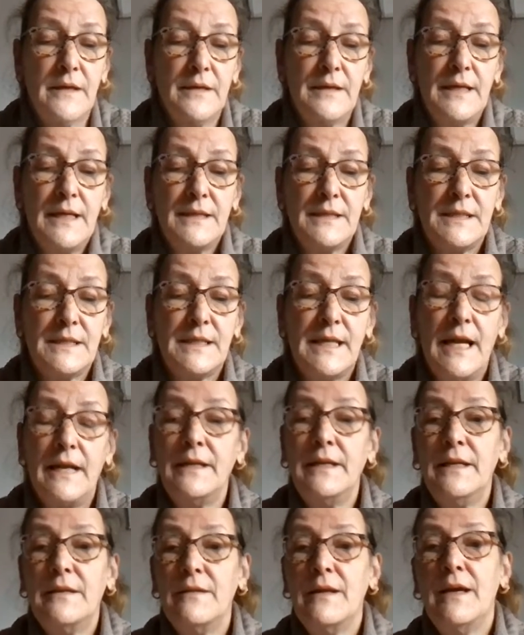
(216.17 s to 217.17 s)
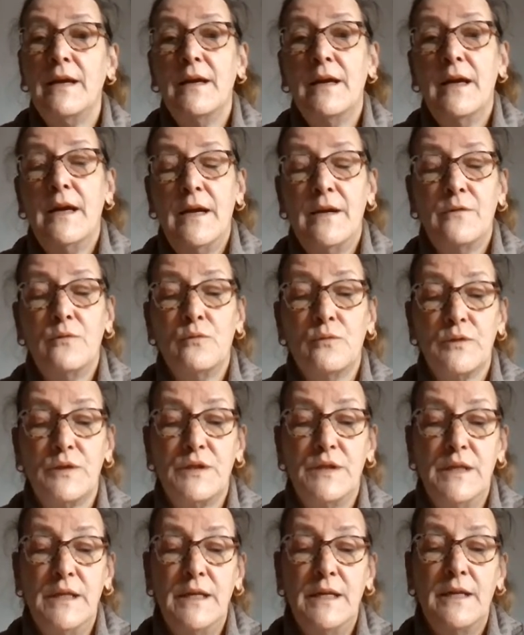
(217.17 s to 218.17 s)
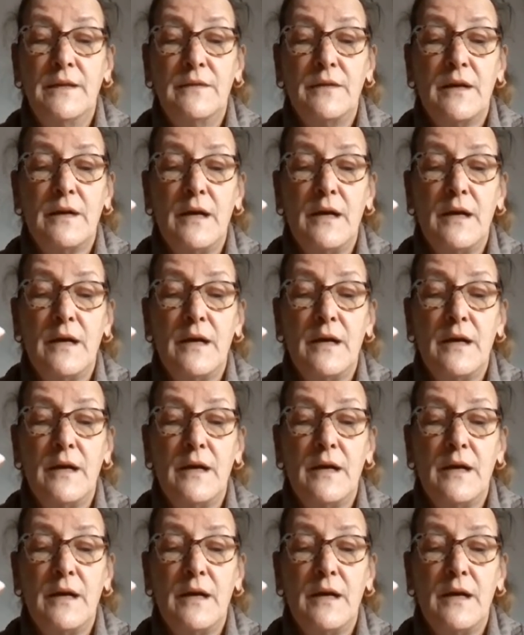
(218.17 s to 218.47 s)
that's standing there and not seeing the